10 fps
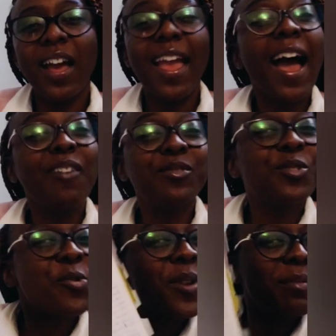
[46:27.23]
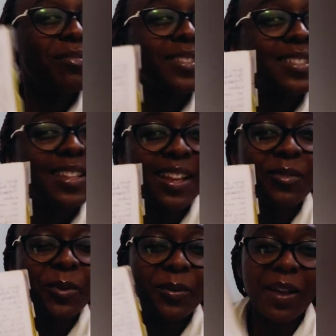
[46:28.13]
I have dreams that
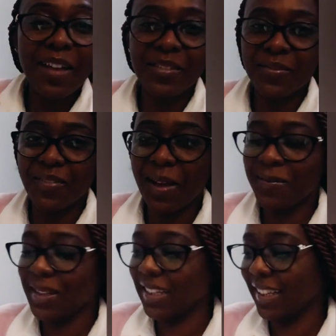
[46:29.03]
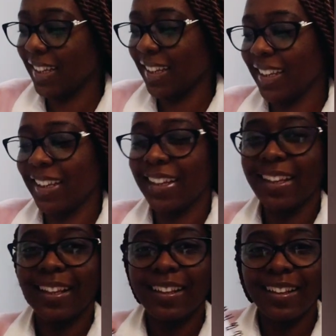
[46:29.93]
we'll have a family.
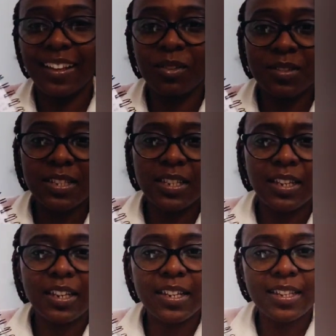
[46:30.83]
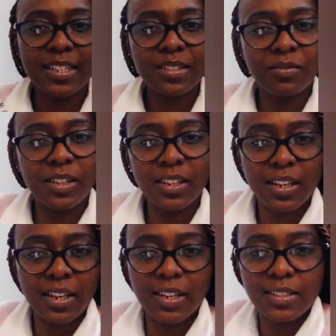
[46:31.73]
Like you see here, there's even
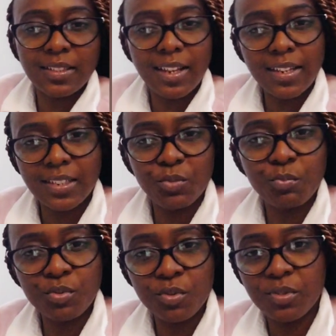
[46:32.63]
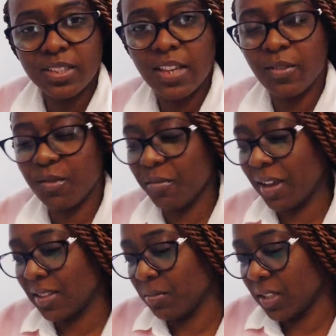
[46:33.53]
uh, like Shimpundu. See, I call my
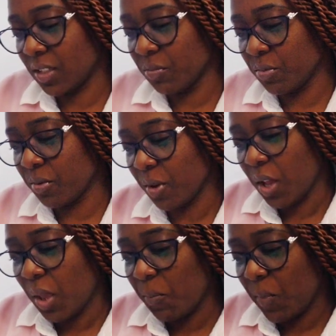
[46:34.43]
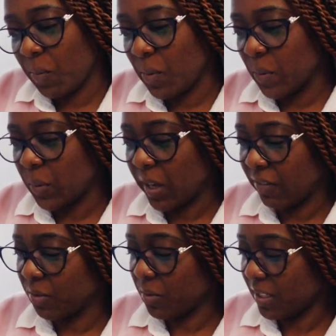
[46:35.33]
husband Shimpundu. Maybe we'll
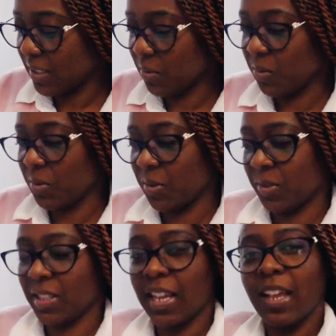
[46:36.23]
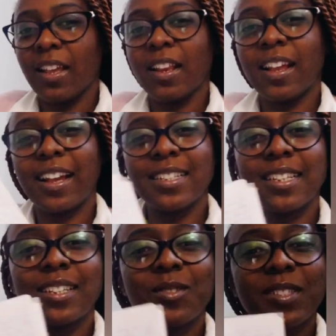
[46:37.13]
have twins. Who knows? Like I
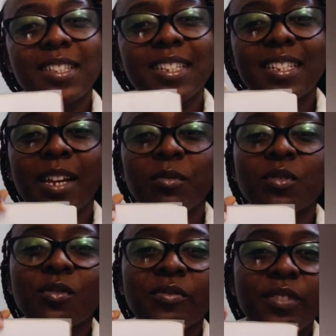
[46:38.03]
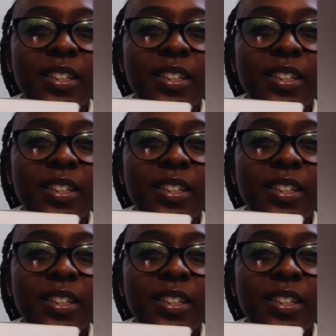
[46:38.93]
said, it was in the times of